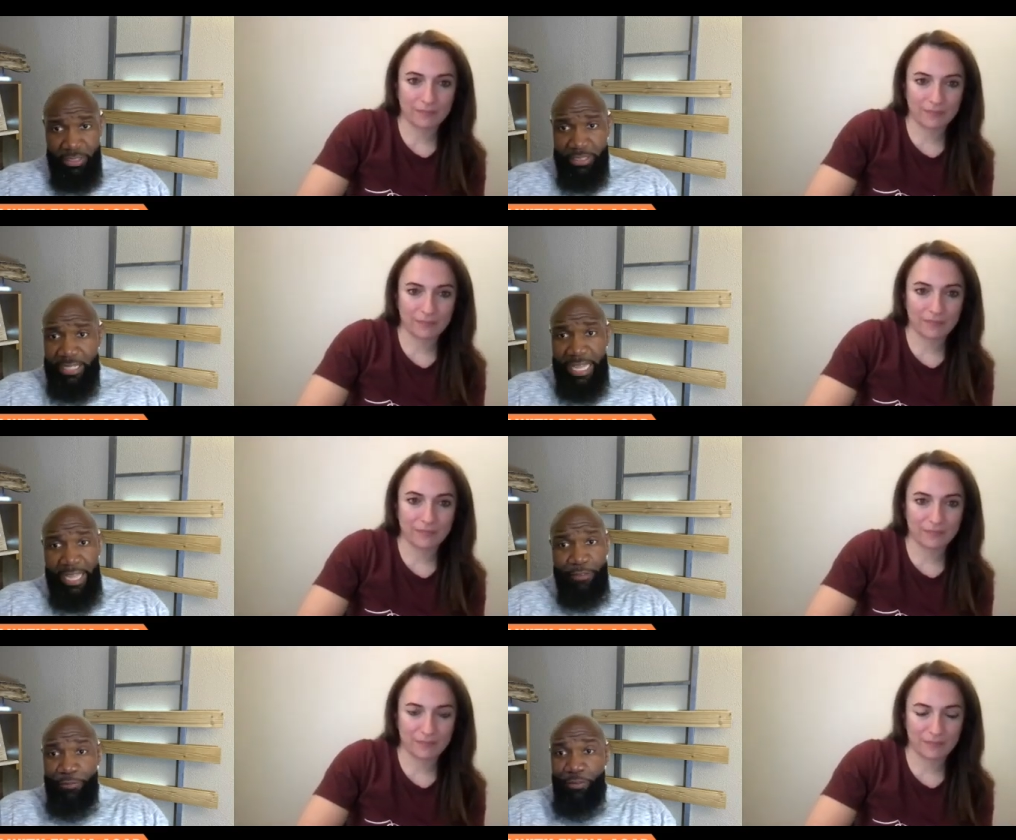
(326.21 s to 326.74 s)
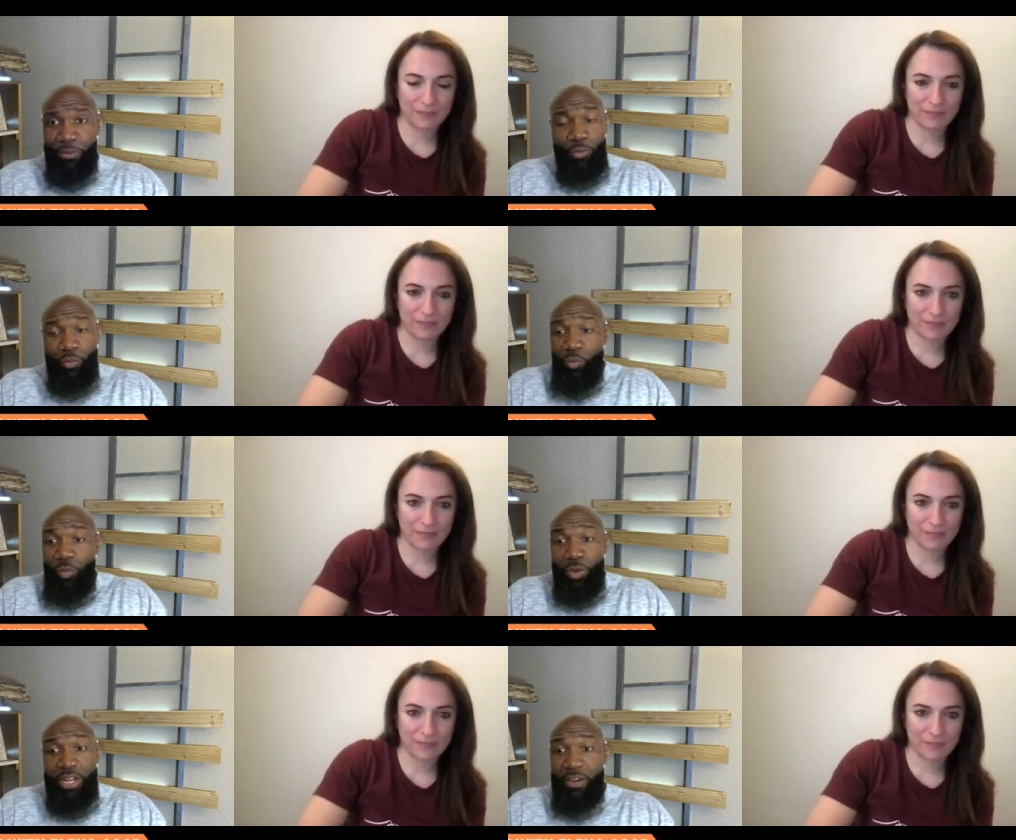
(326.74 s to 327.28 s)
Speaker 1: And like for
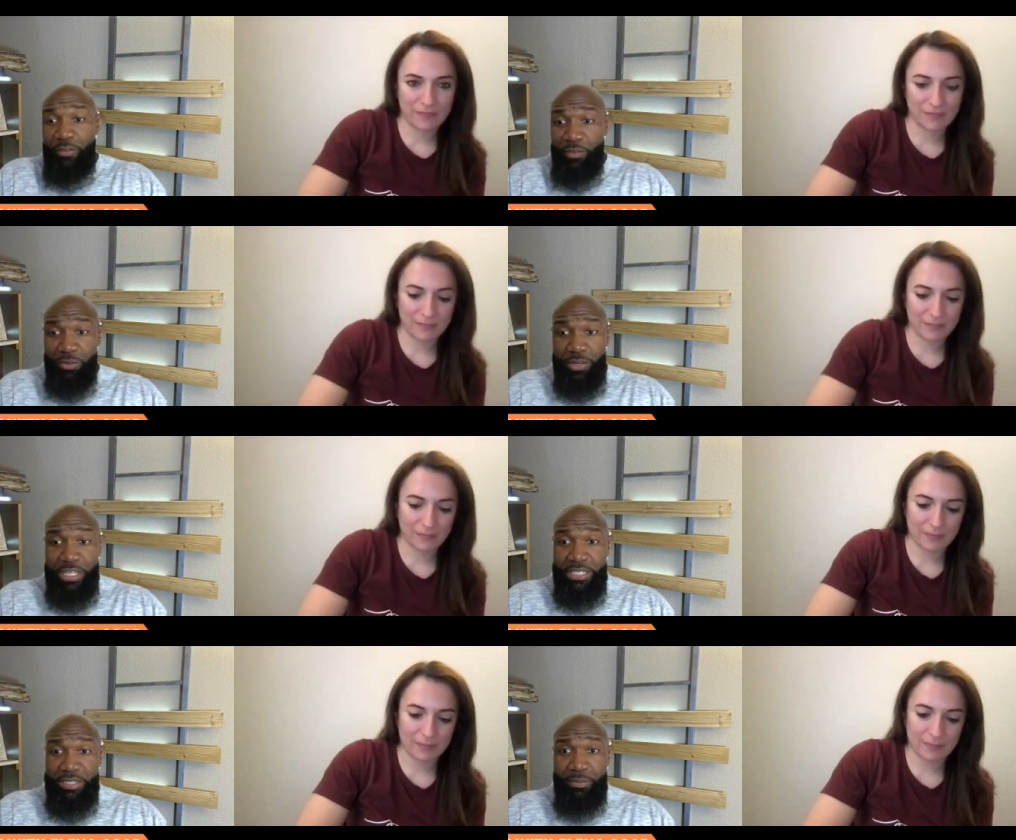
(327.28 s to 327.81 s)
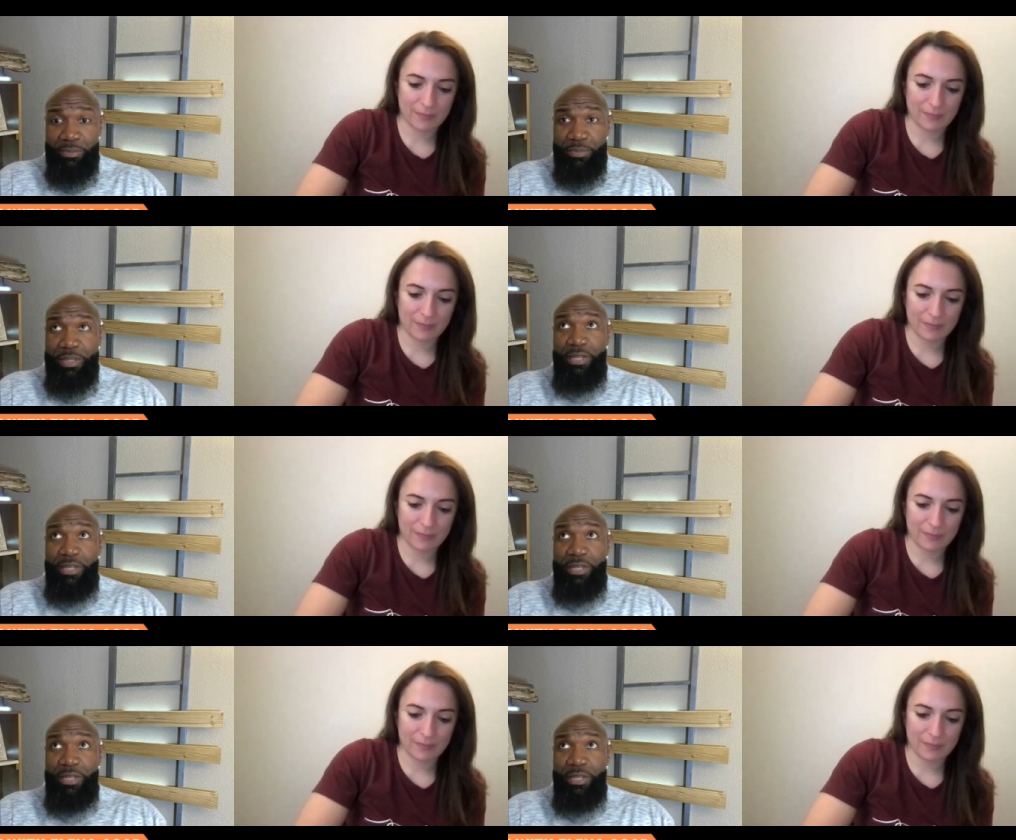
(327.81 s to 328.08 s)
whatever reason,